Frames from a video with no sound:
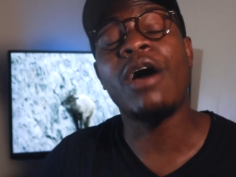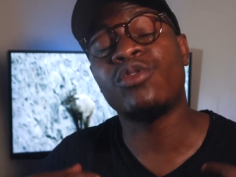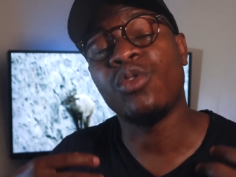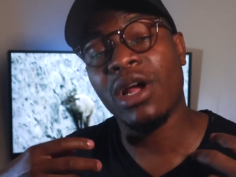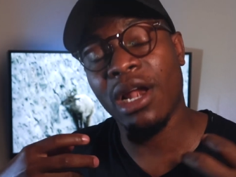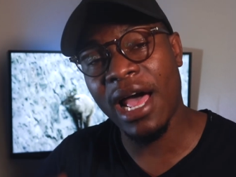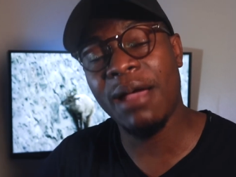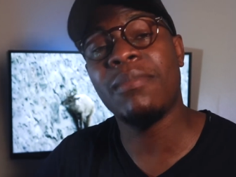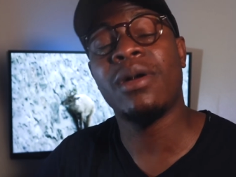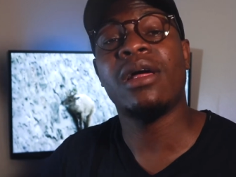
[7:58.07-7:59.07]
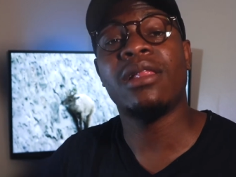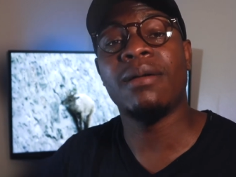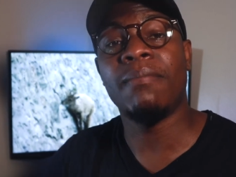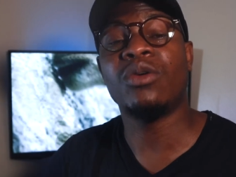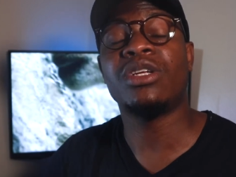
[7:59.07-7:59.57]
You have to climb
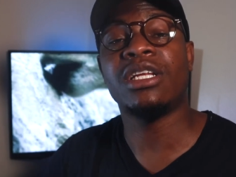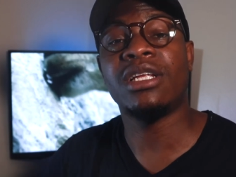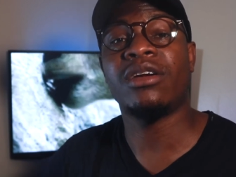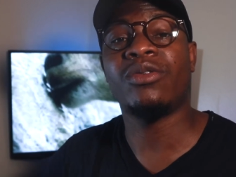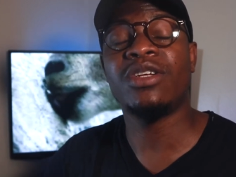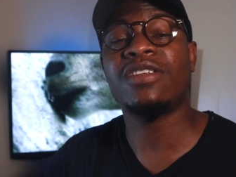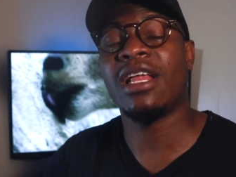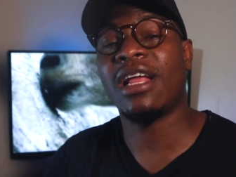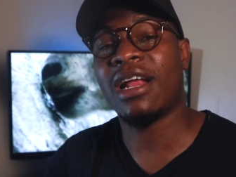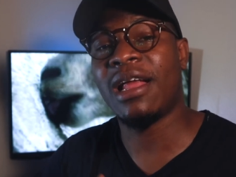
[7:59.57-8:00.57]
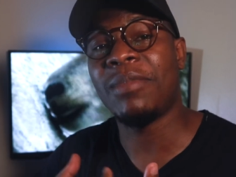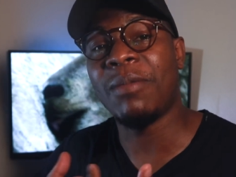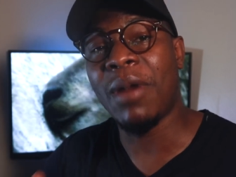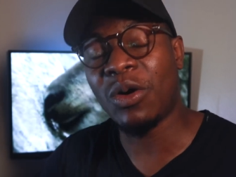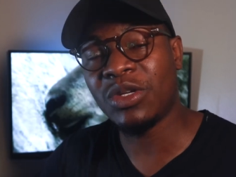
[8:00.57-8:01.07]
the mountain, take the risk, and climb the